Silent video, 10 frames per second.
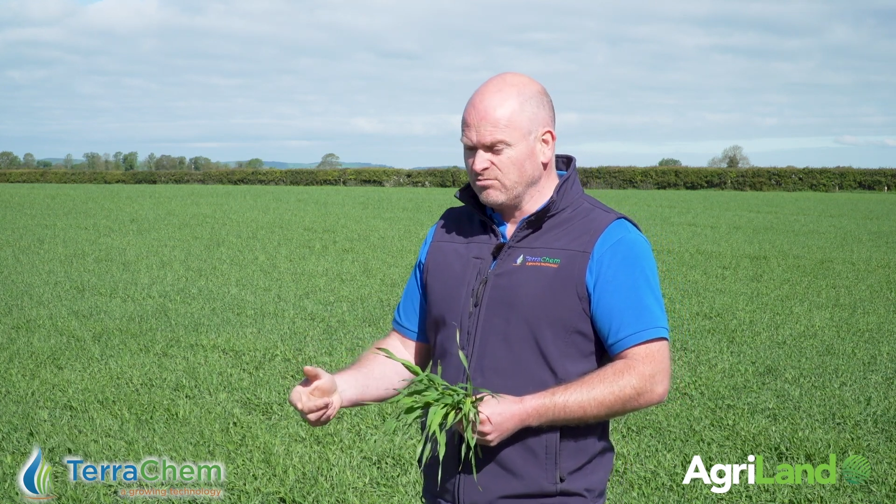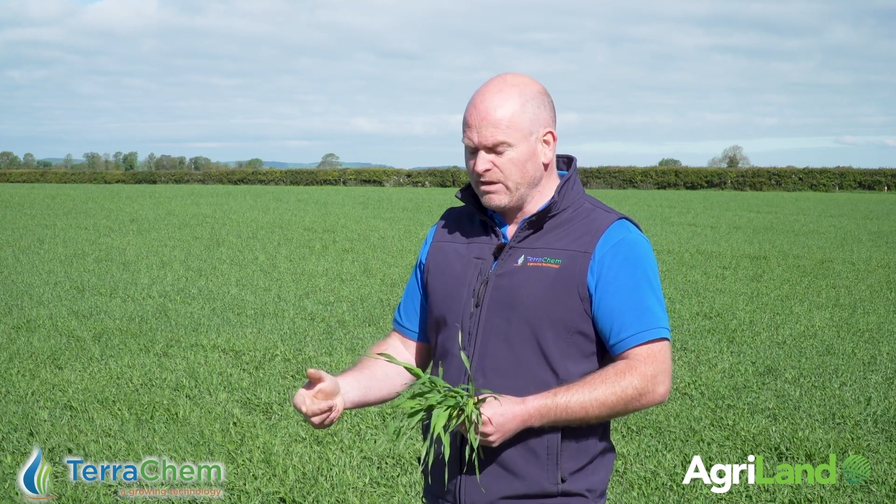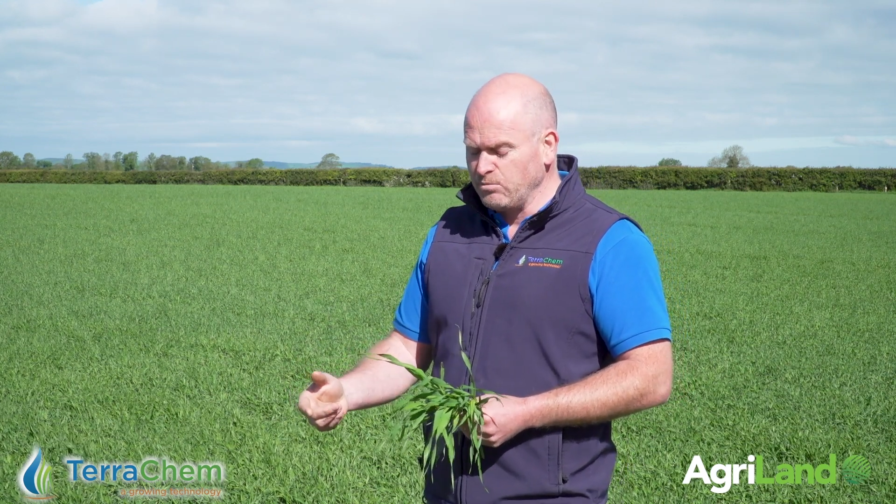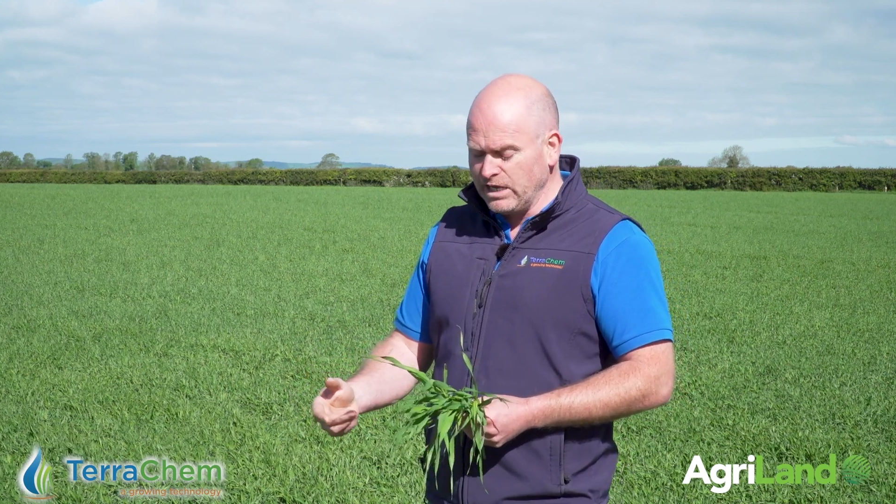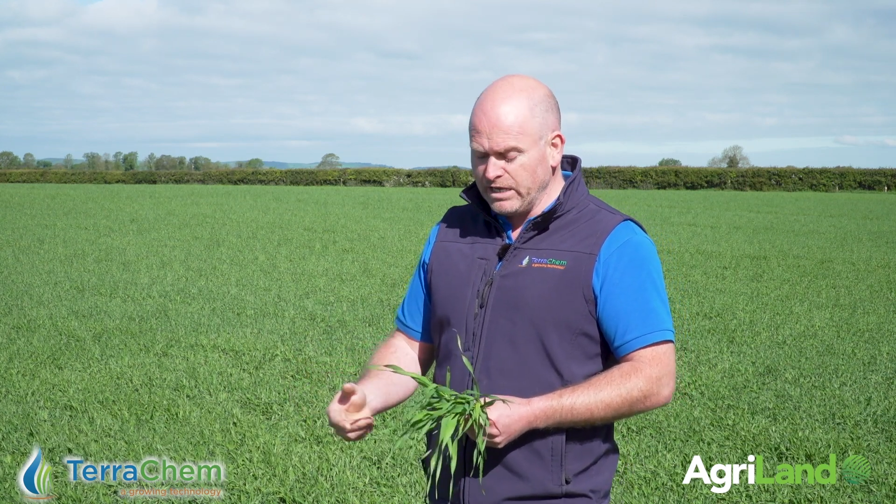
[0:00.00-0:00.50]

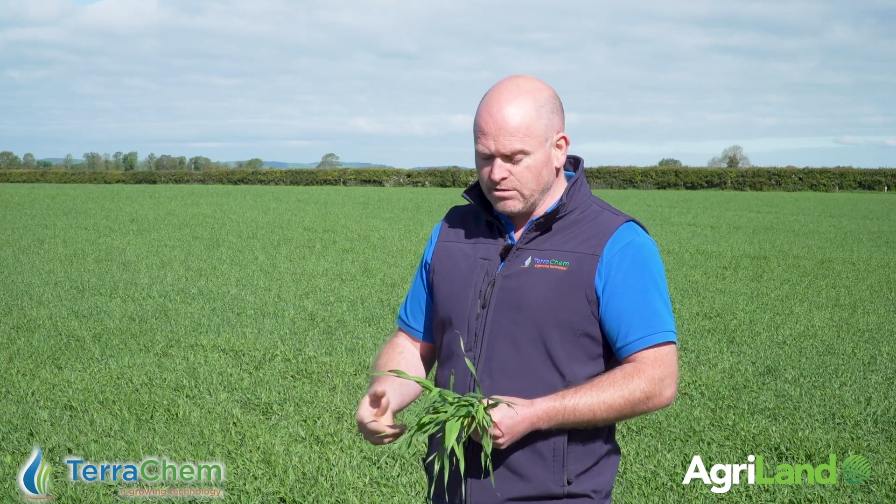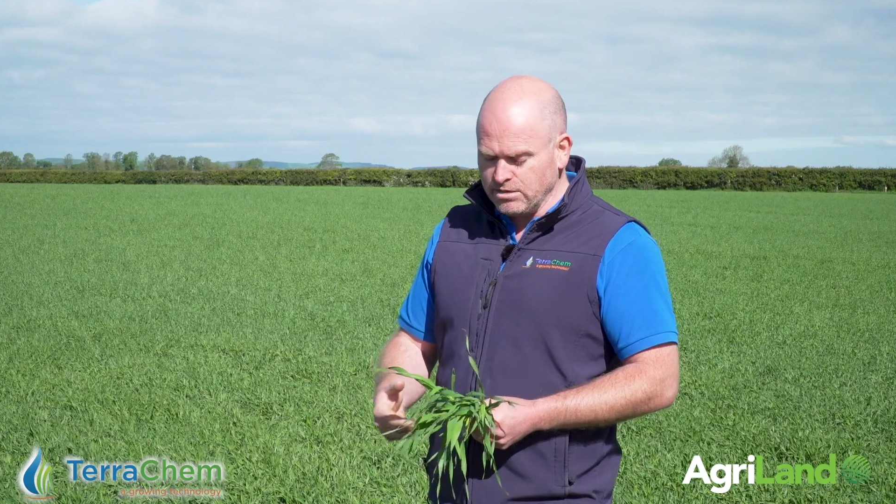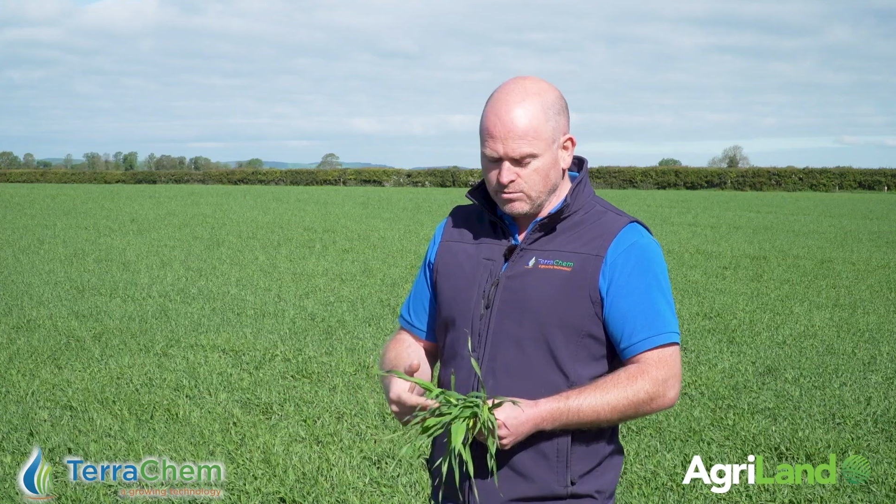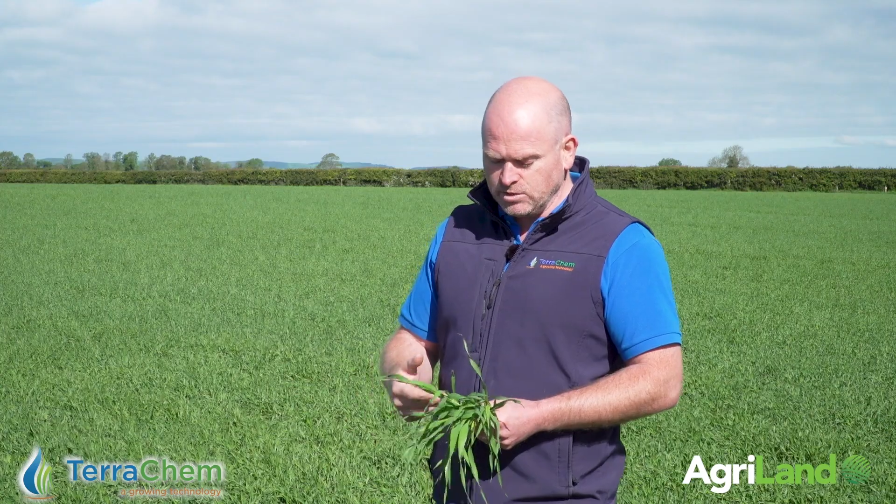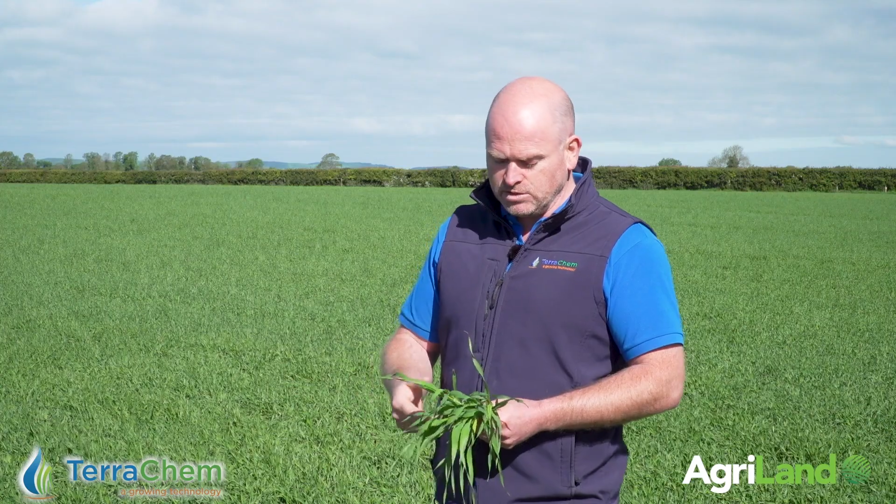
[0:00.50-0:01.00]

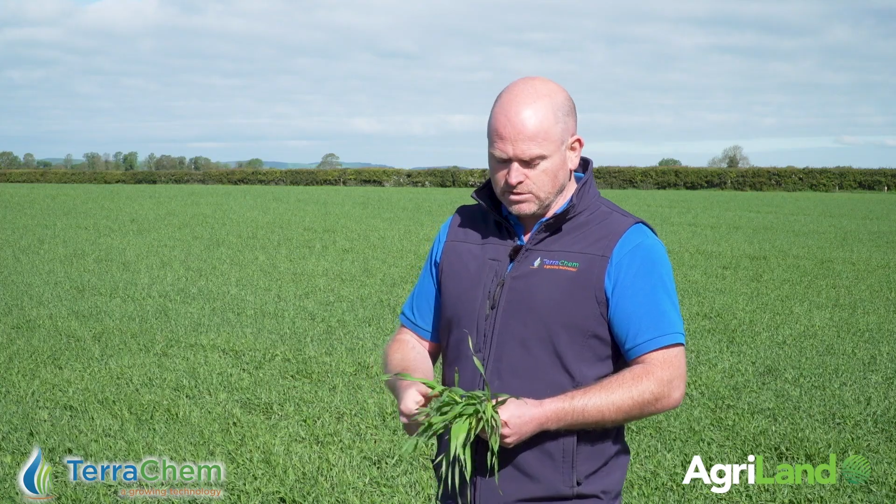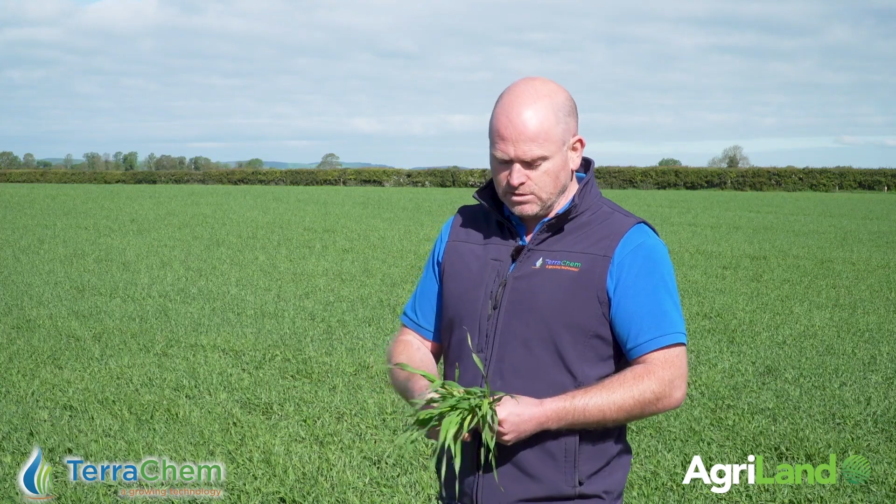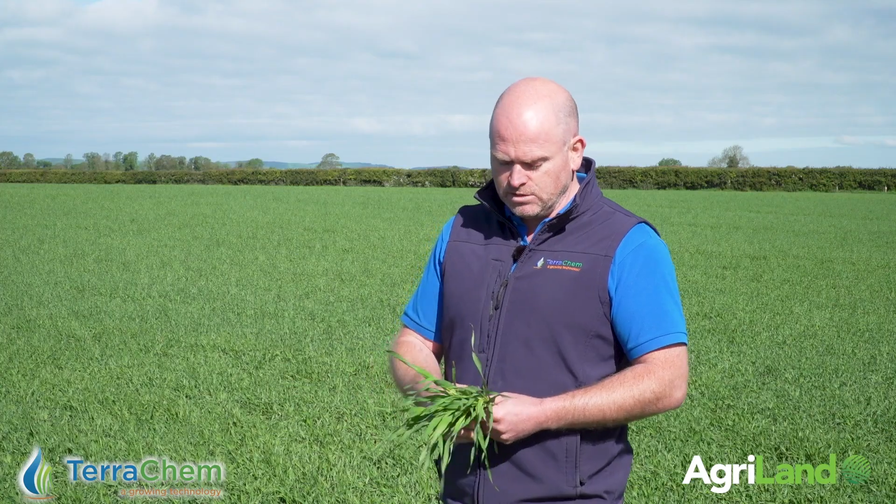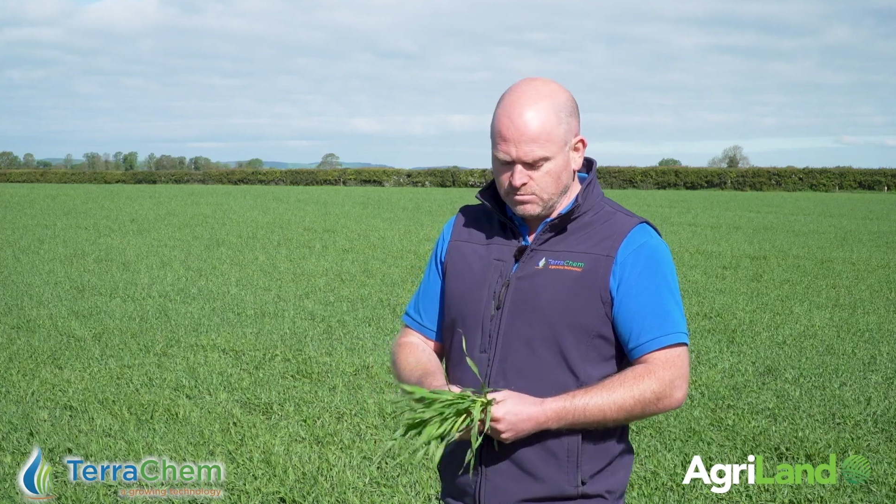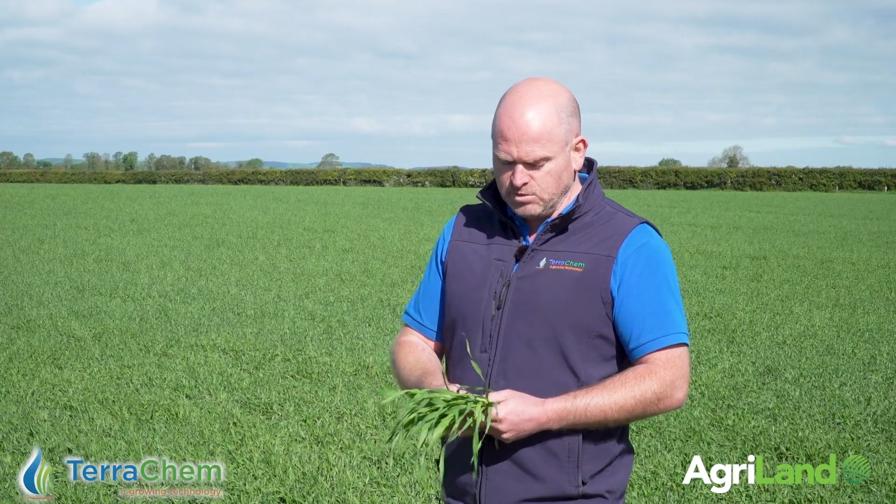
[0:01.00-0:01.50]
ramularia which is
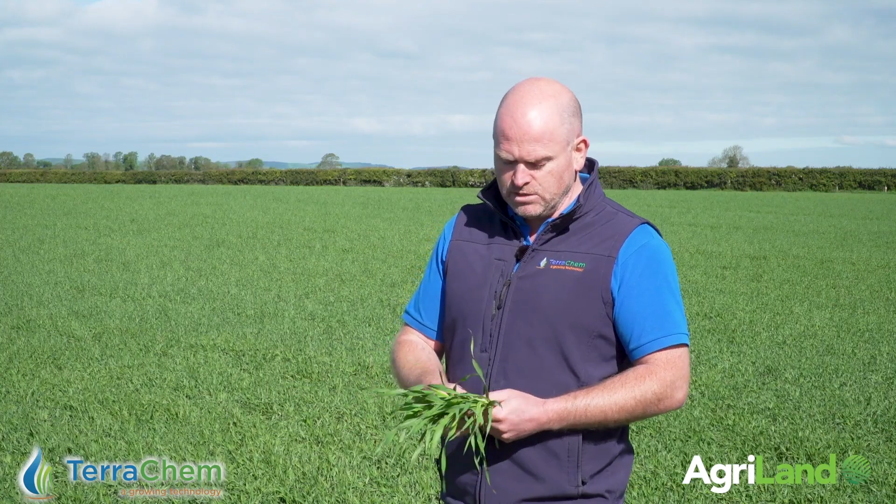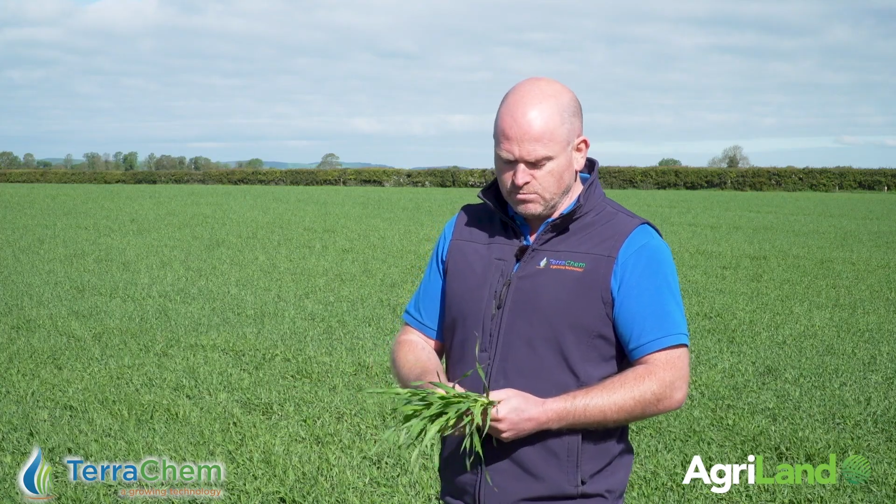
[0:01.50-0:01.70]
a, it's a big